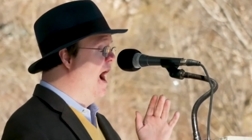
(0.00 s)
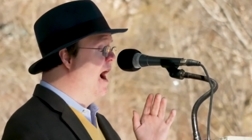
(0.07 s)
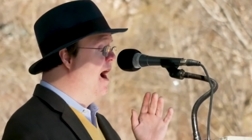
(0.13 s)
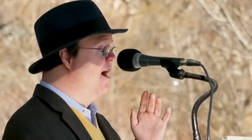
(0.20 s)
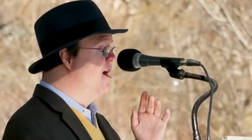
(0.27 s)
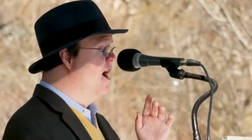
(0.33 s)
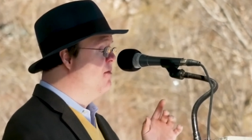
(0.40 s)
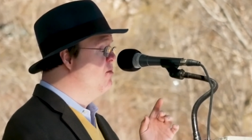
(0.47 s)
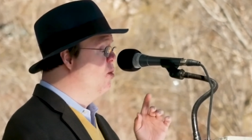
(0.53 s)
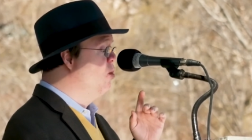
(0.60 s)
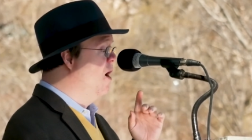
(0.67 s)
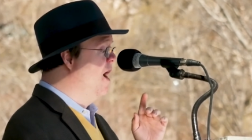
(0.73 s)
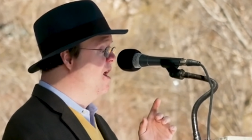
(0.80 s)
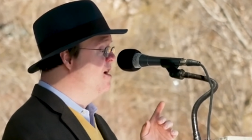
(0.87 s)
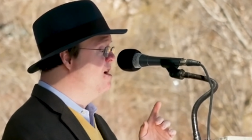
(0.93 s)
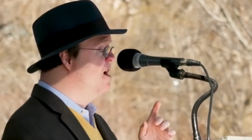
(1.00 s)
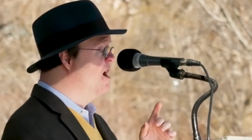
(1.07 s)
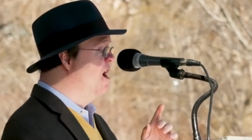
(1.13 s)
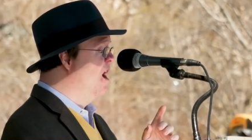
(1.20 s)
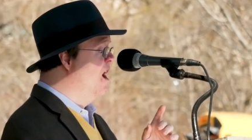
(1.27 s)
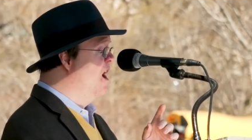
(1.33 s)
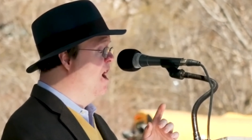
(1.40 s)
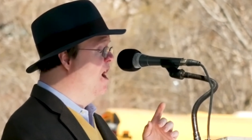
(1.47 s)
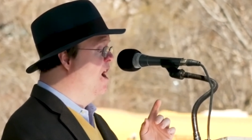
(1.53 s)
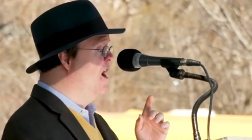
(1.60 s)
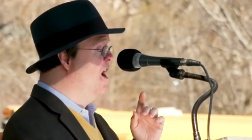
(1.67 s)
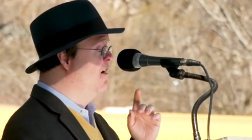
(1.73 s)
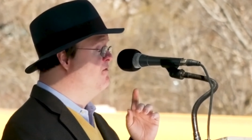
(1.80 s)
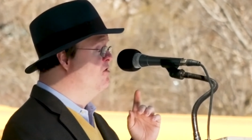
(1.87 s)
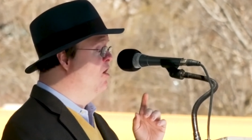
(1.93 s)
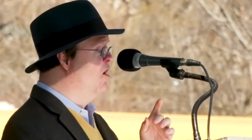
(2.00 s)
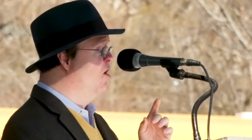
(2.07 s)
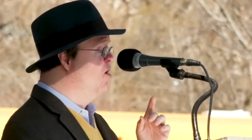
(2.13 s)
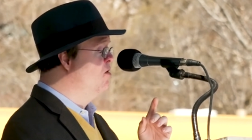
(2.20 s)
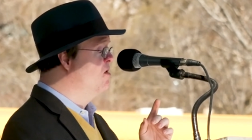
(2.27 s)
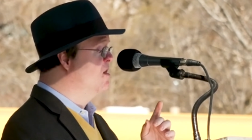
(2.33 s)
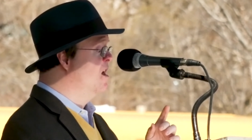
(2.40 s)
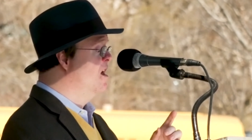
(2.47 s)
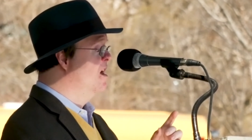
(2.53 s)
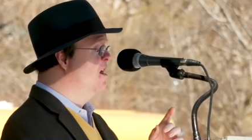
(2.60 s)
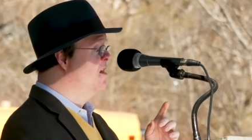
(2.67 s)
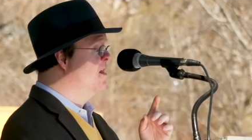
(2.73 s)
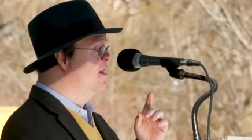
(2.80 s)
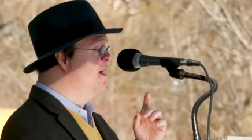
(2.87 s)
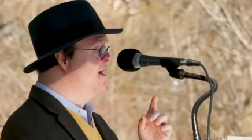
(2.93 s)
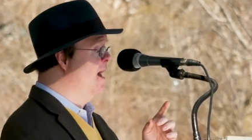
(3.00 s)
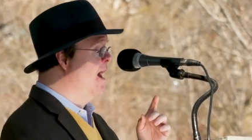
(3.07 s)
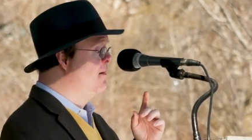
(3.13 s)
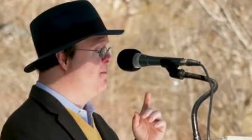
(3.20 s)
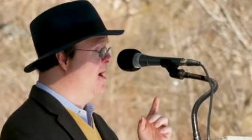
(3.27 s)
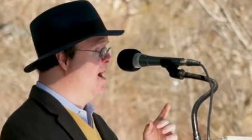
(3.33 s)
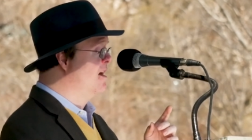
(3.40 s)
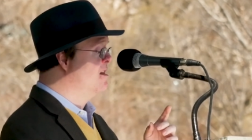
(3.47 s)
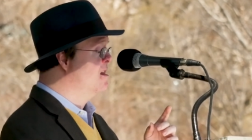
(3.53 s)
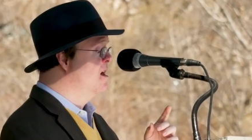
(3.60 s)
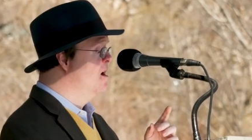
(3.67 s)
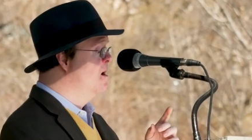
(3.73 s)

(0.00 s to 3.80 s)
I am one of those CMS